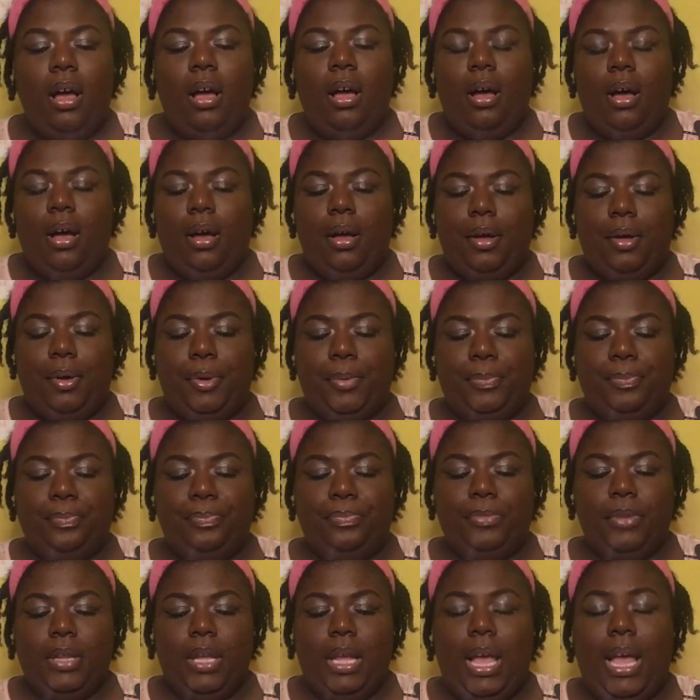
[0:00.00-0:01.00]

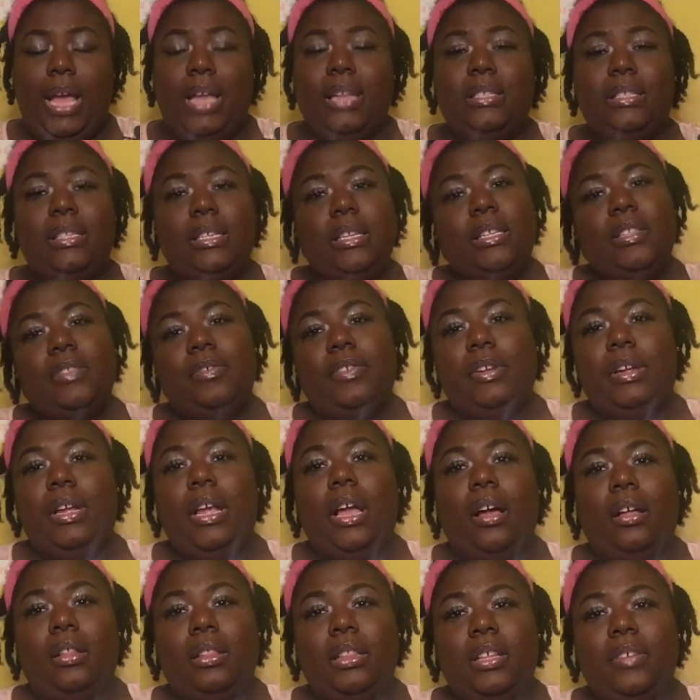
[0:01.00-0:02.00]
And tea is very
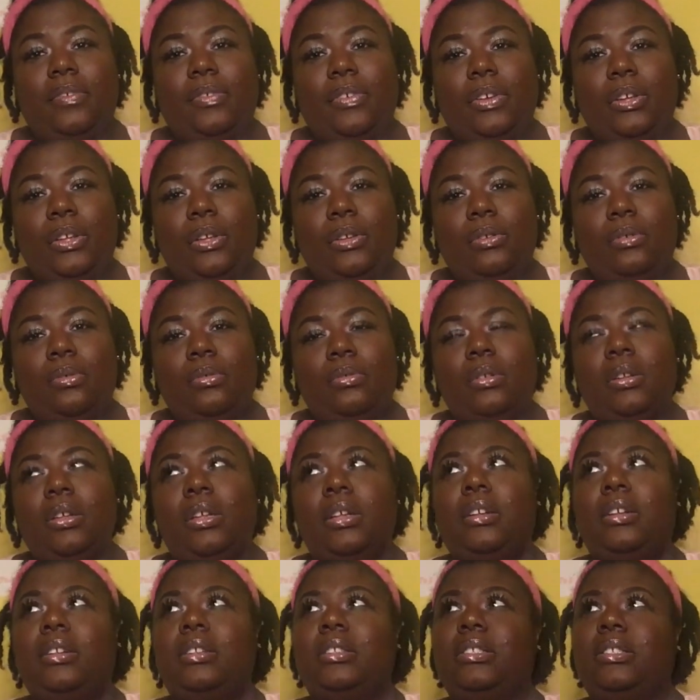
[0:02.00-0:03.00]
healthy for you.
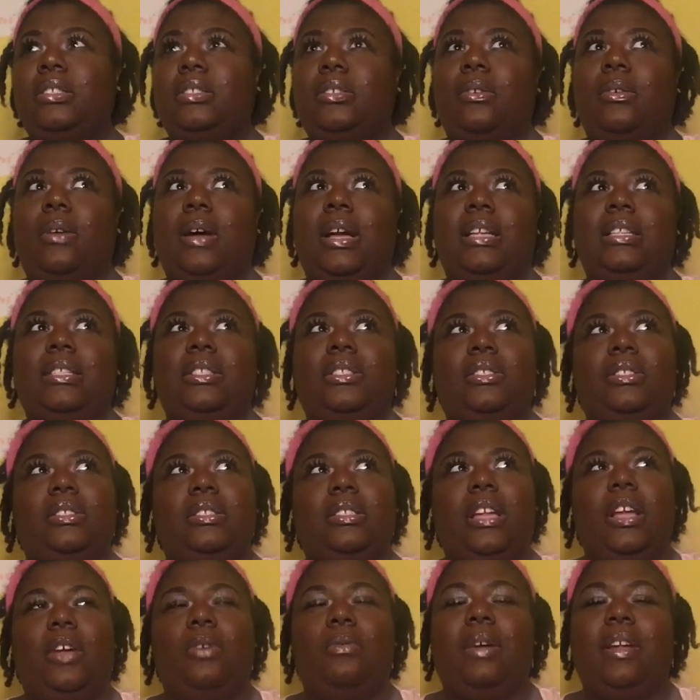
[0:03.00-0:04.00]
So I
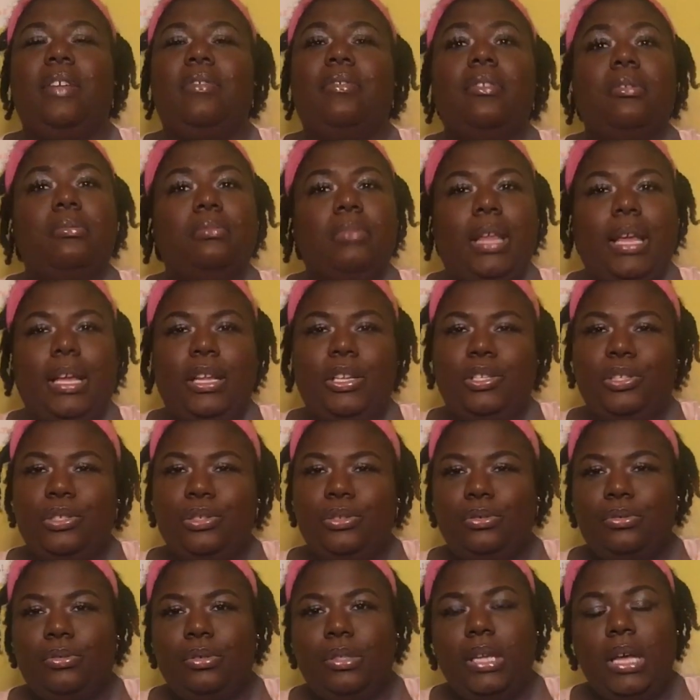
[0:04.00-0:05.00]
stay away from like
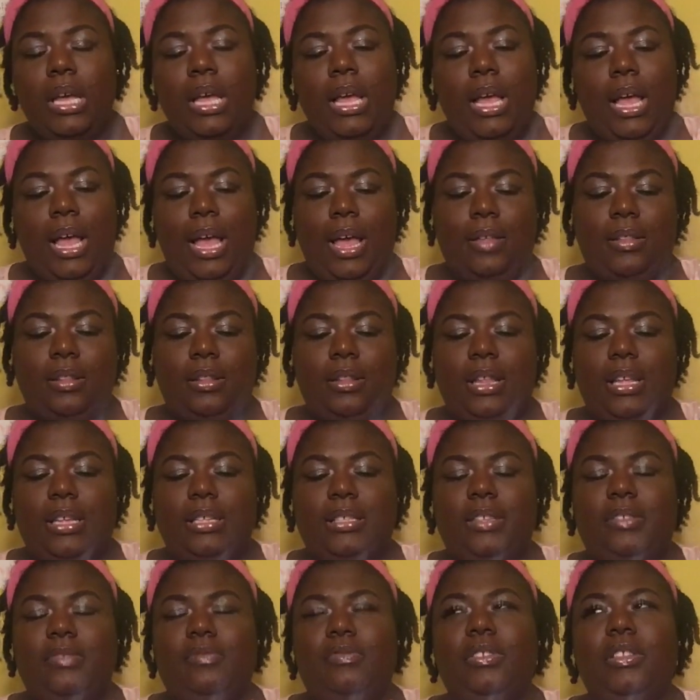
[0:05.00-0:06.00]
juice and things
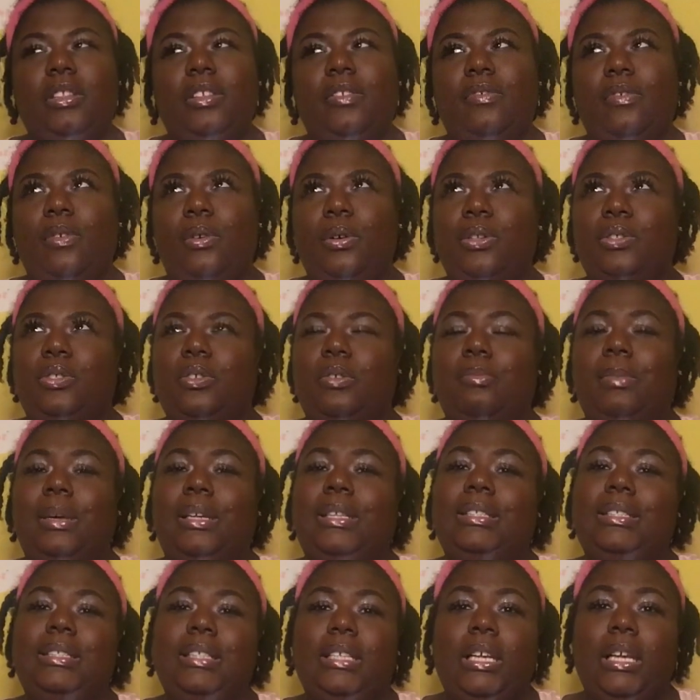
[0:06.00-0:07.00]
and really focus on my
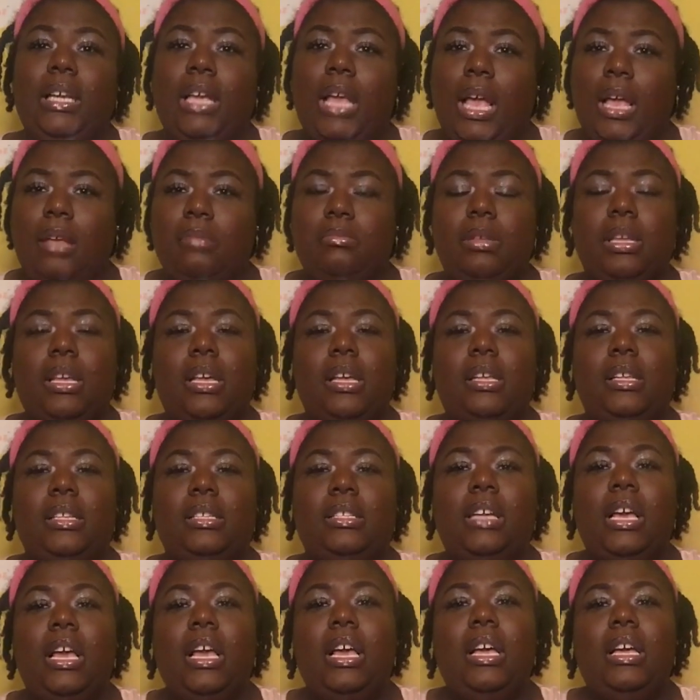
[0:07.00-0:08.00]
tea game because
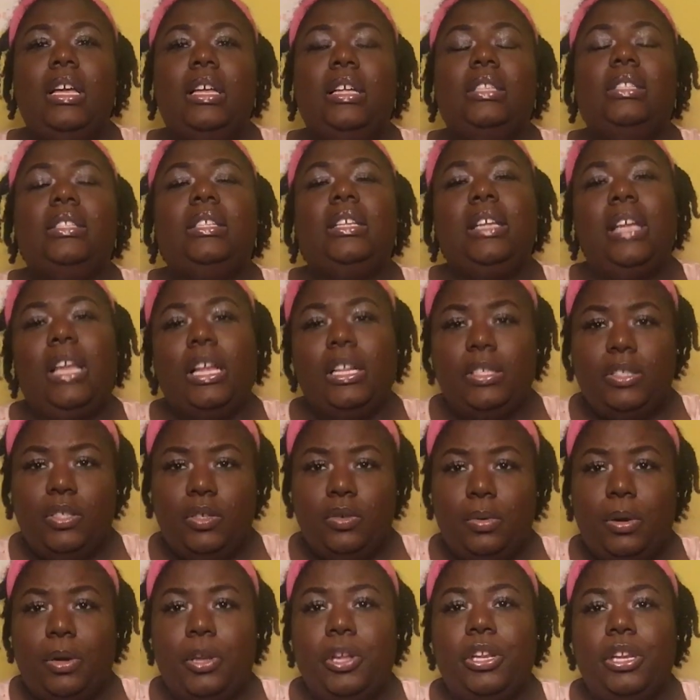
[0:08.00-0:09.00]
tea gets you
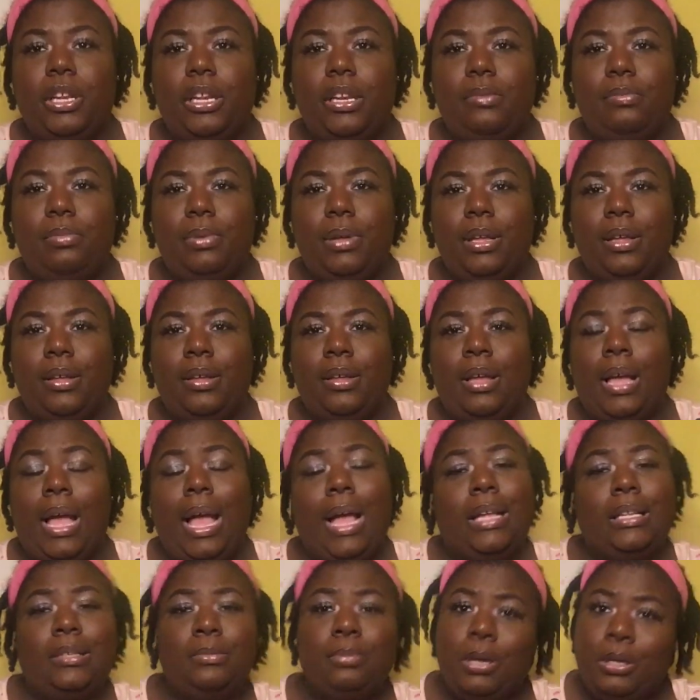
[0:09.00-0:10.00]
where you need to be,
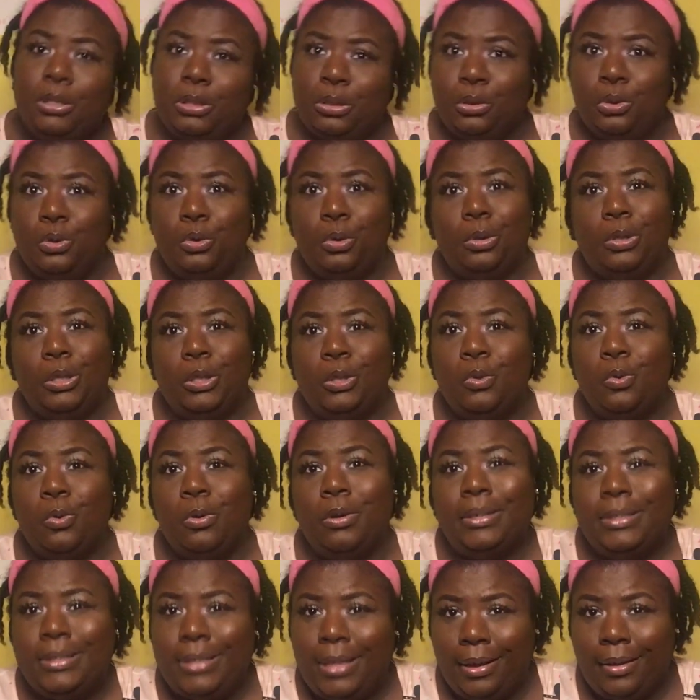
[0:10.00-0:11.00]
especially during this
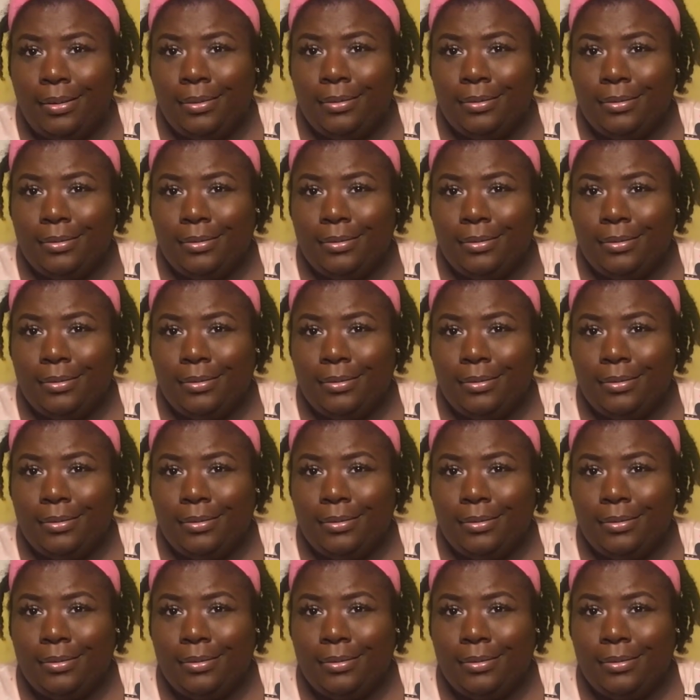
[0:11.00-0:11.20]
quarantine.